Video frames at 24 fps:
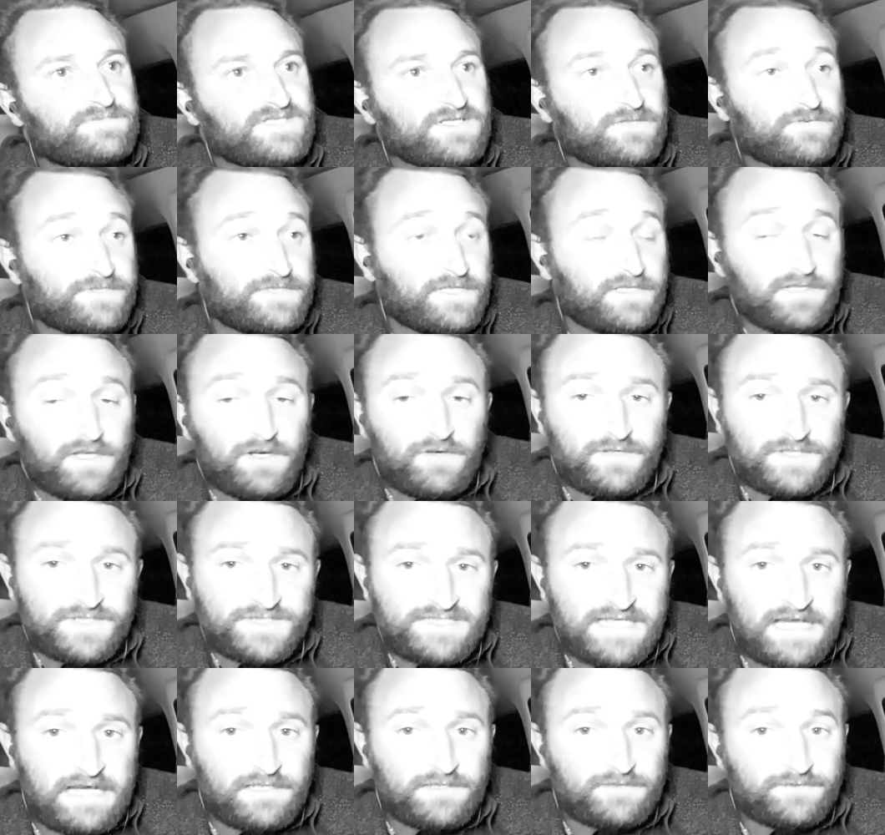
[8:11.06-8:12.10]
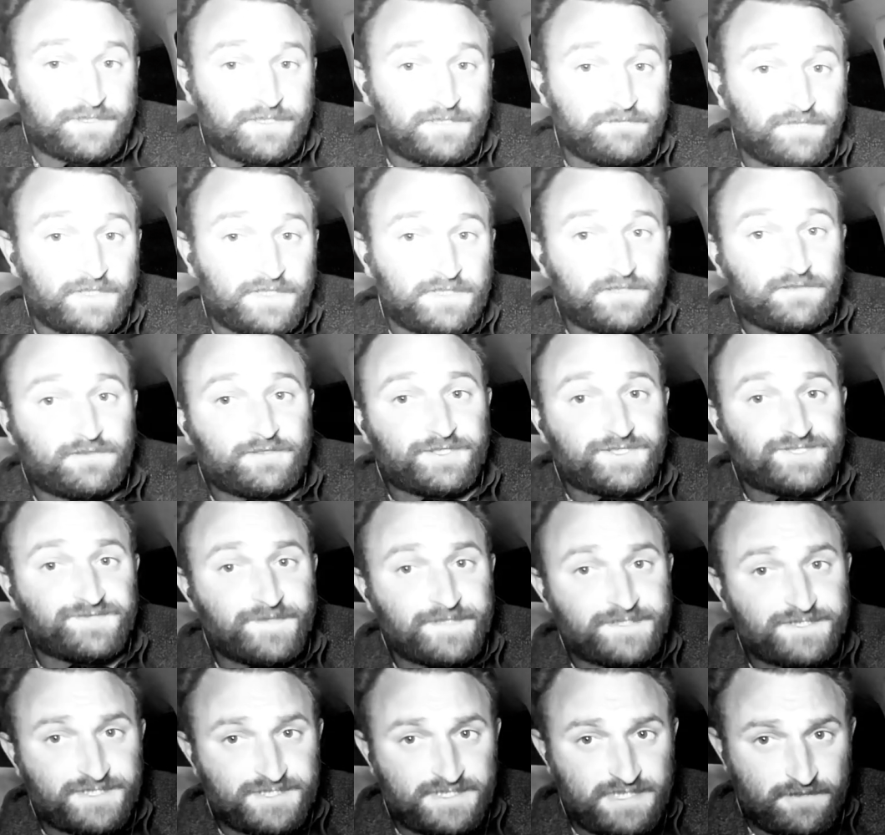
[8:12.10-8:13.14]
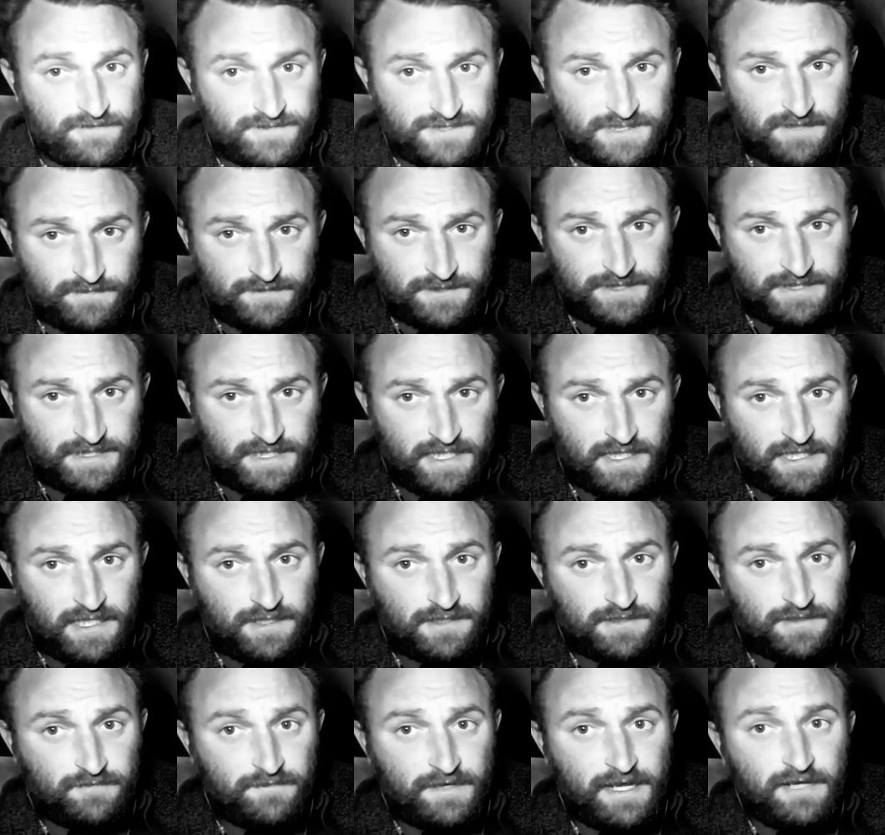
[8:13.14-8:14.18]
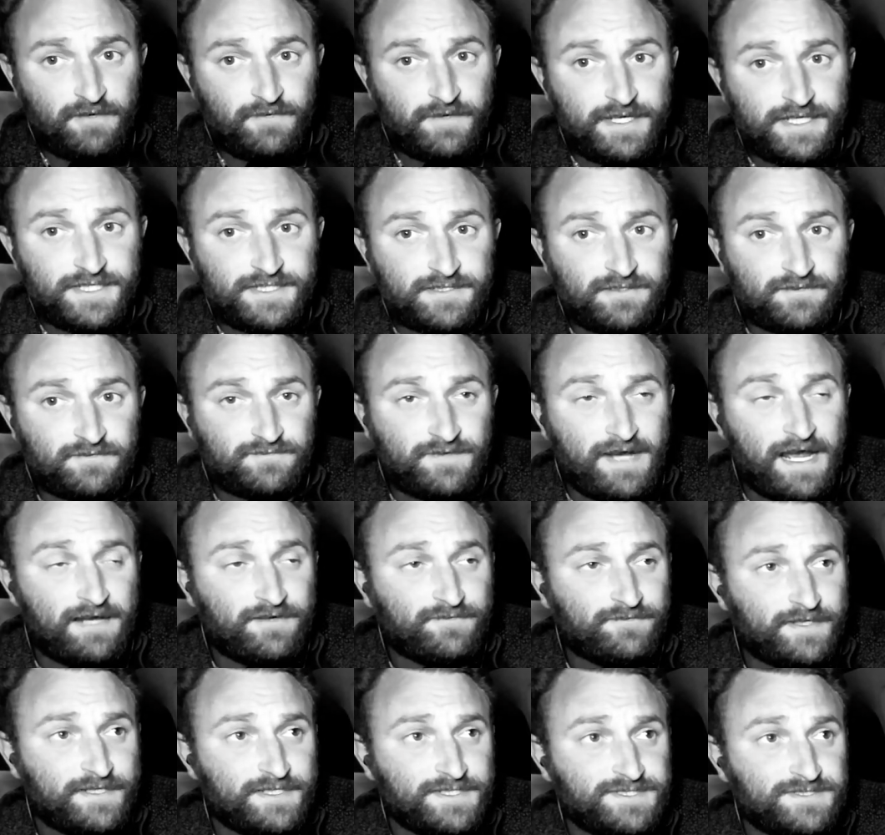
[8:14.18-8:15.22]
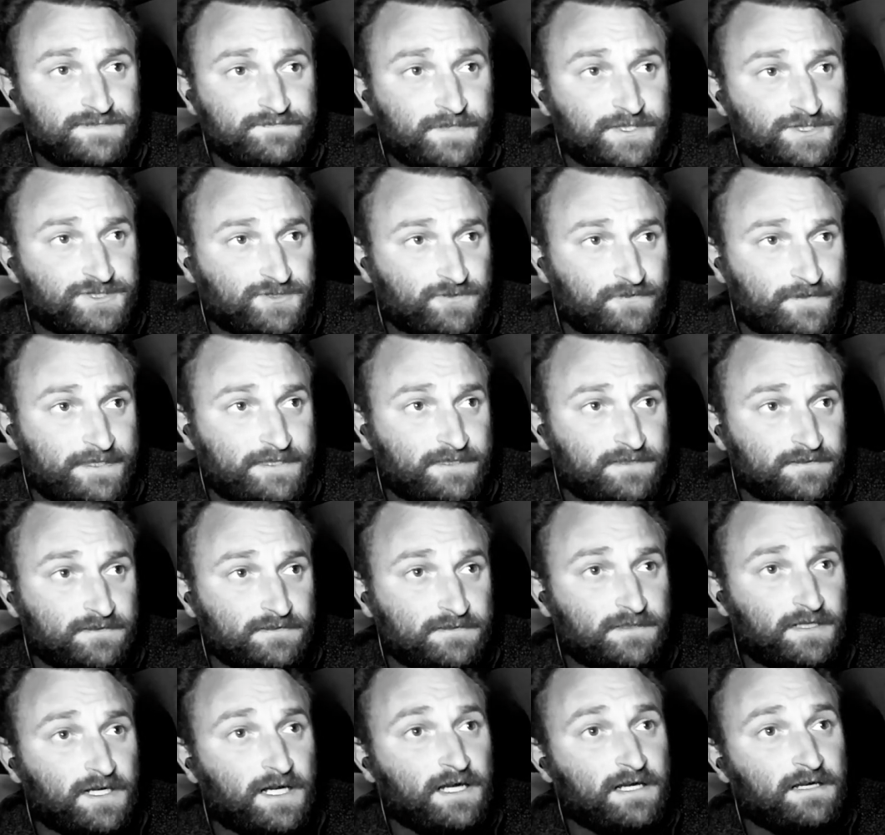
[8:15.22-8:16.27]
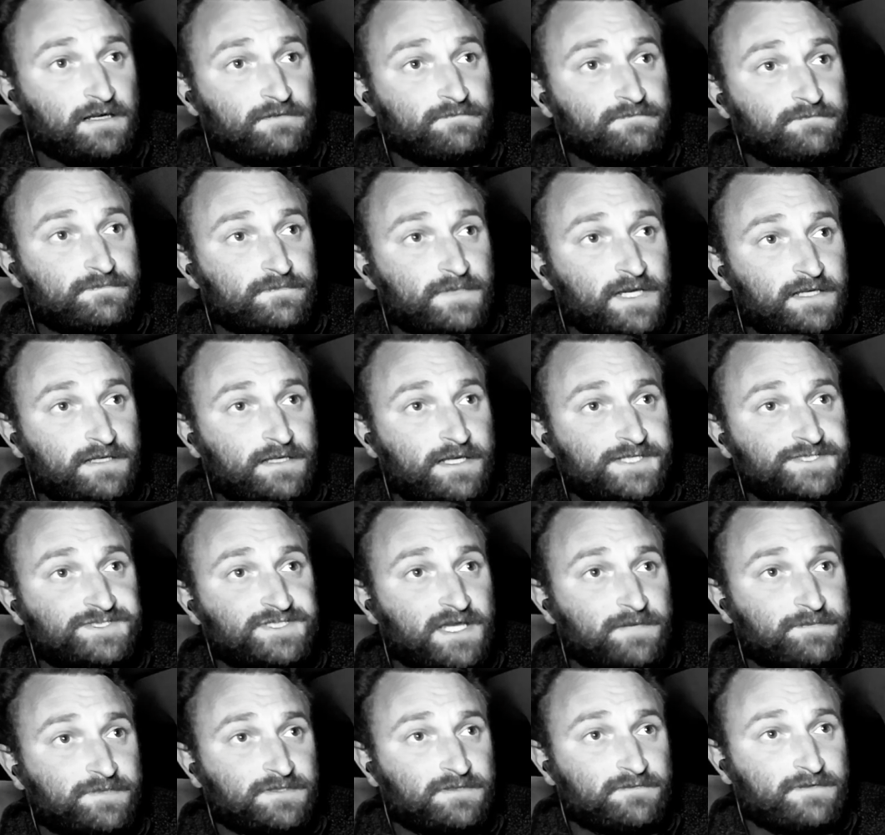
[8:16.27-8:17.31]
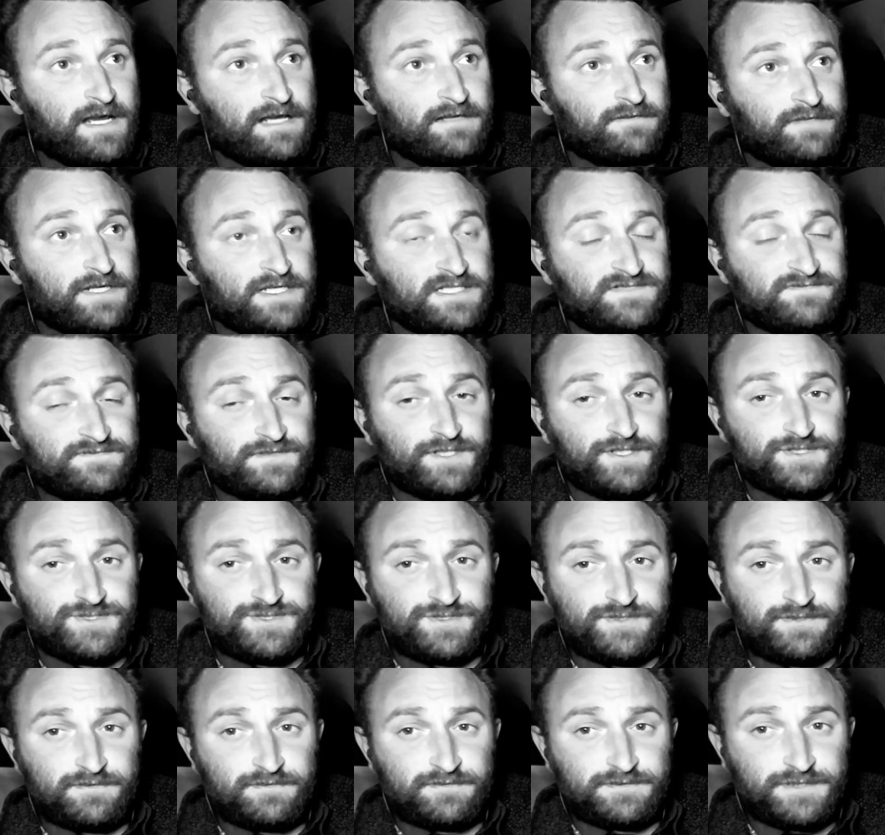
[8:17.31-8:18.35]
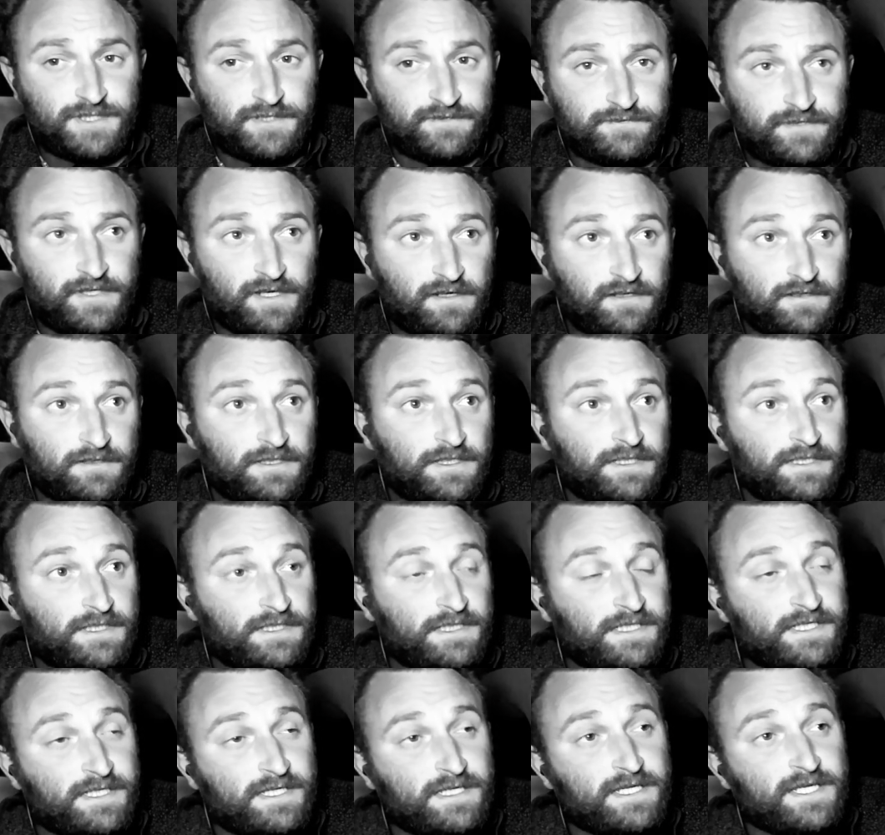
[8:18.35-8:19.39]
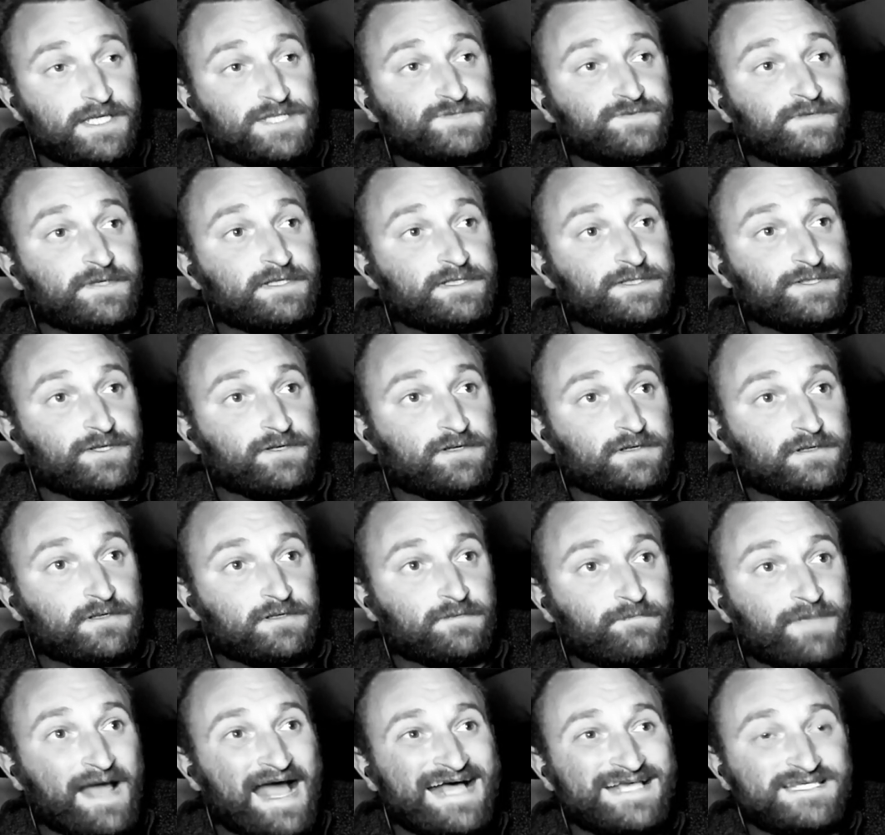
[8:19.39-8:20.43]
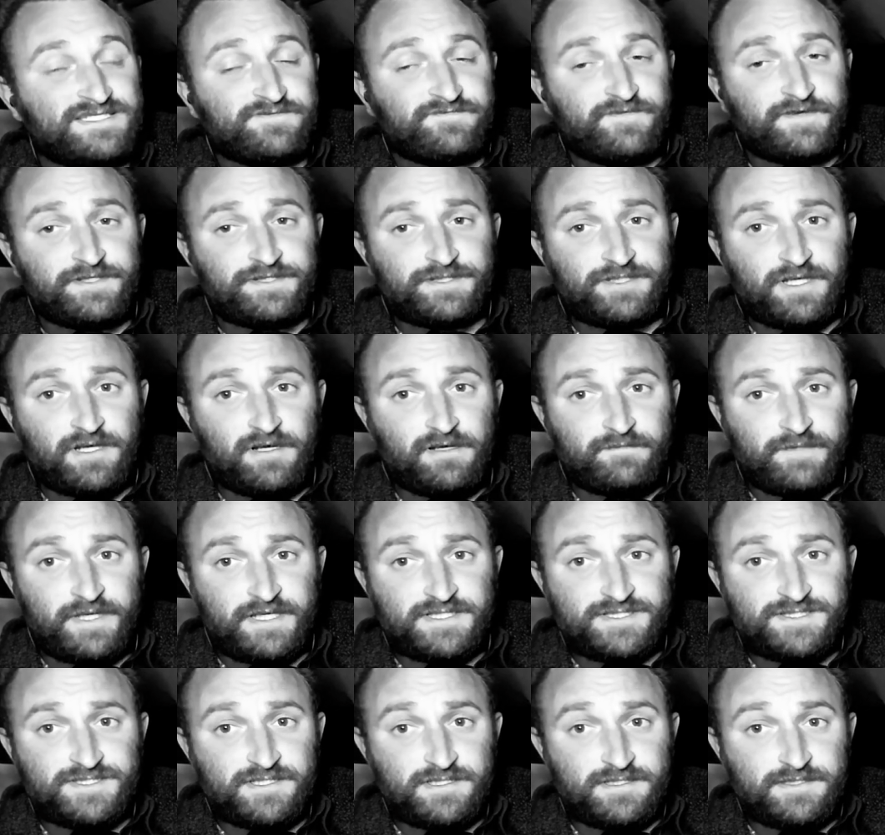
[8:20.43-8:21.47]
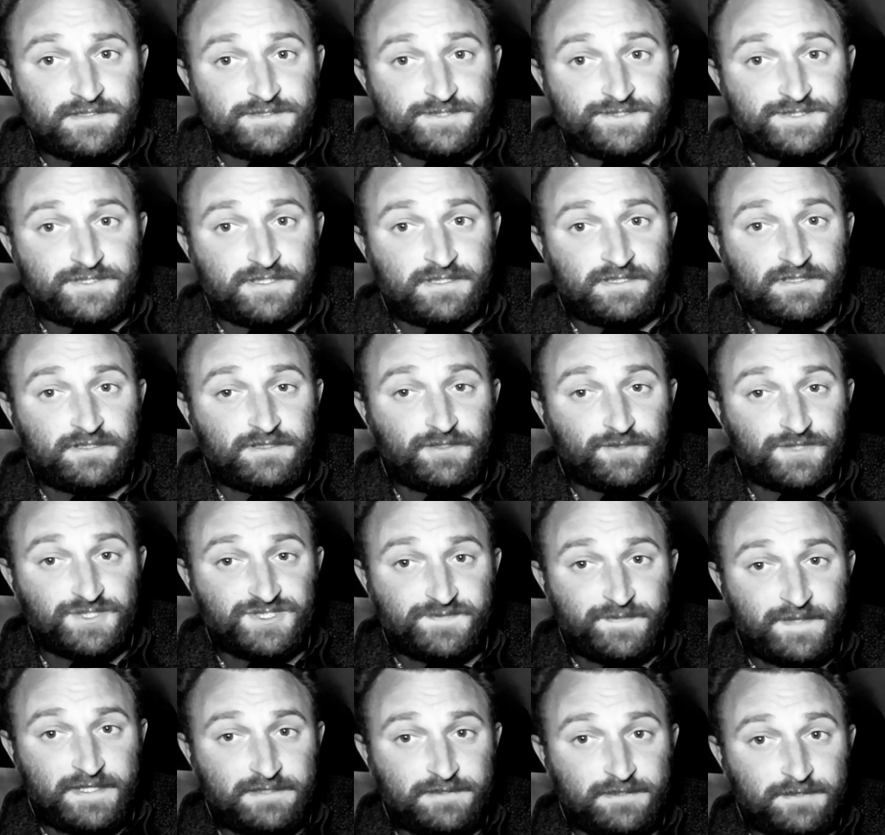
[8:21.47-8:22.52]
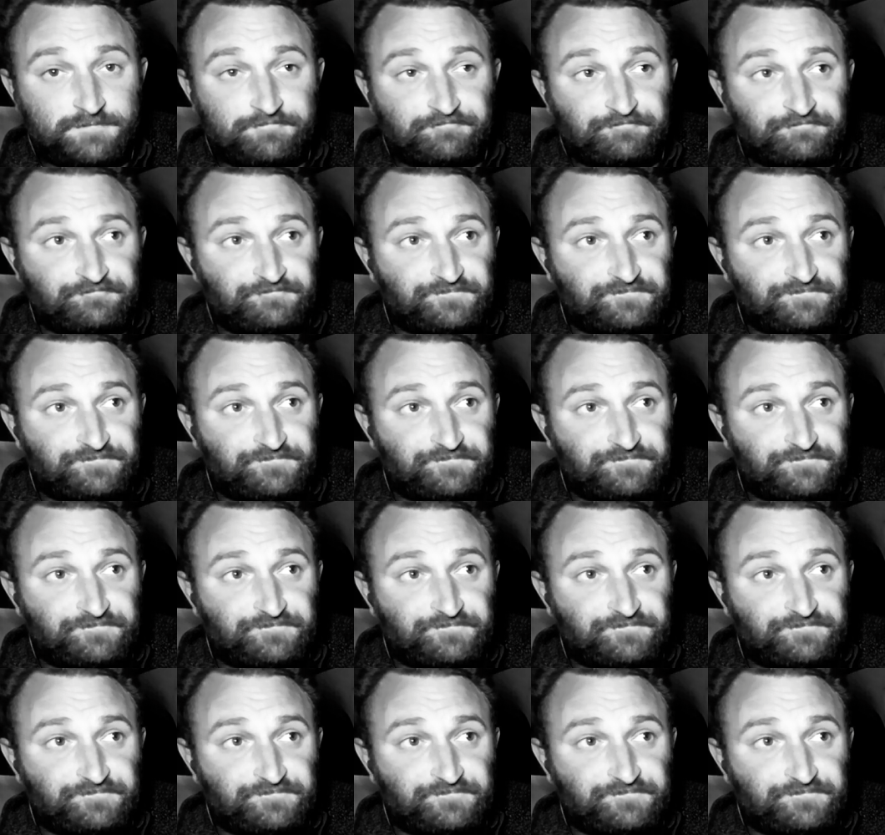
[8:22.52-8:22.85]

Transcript: with a lower salary but lower expenses, I was able to get out of the rat way, rat race much quicker. Um, and escaping the rat race, for those who don't know, is when your passive income exceeds your spending.